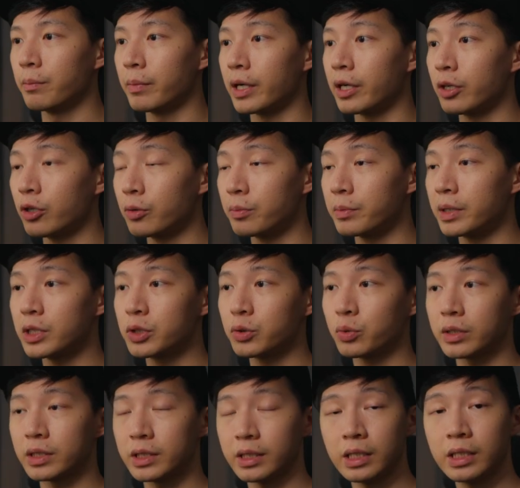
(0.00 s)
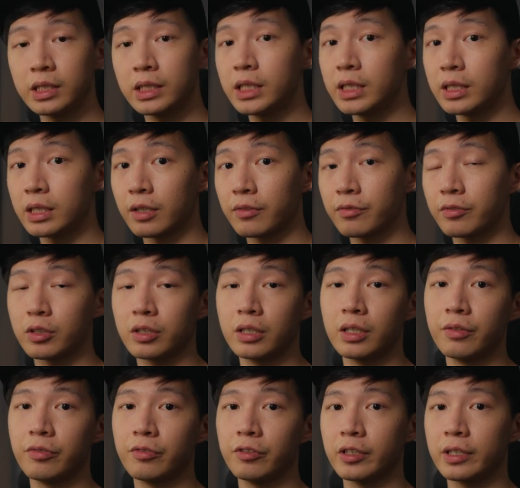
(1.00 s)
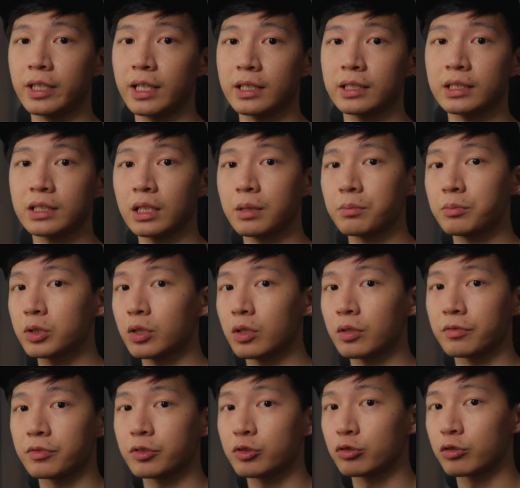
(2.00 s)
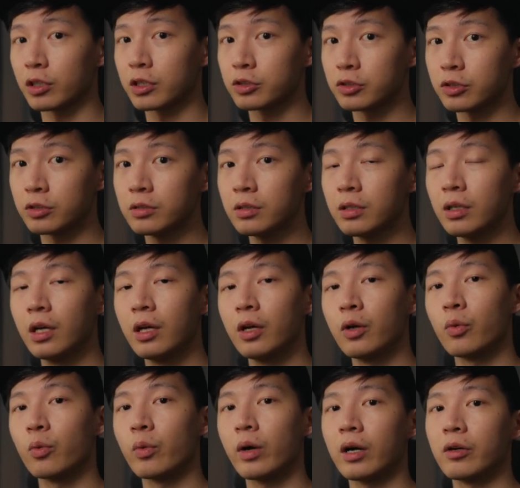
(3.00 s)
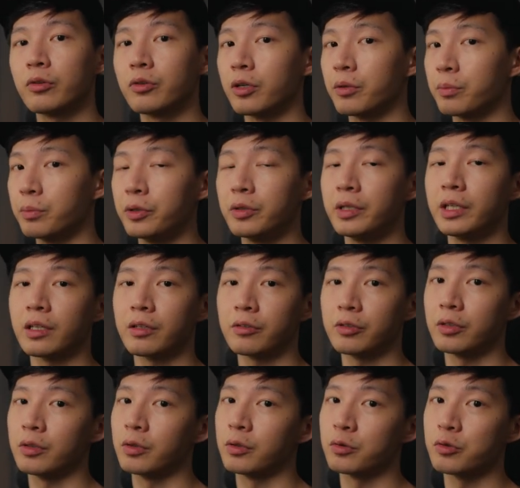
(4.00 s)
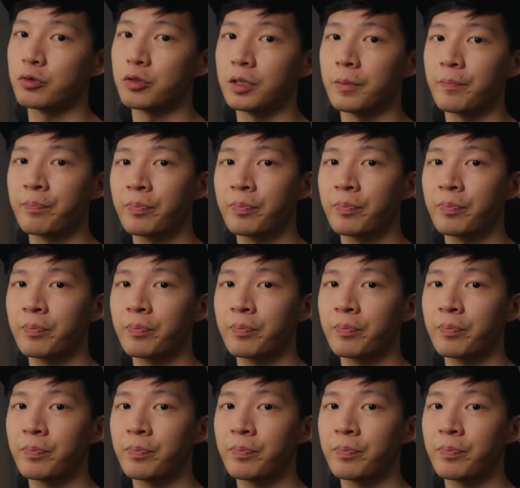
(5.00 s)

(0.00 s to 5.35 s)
but I hope this was easy enough to give you guys some sort of structure while you're building out your node tree.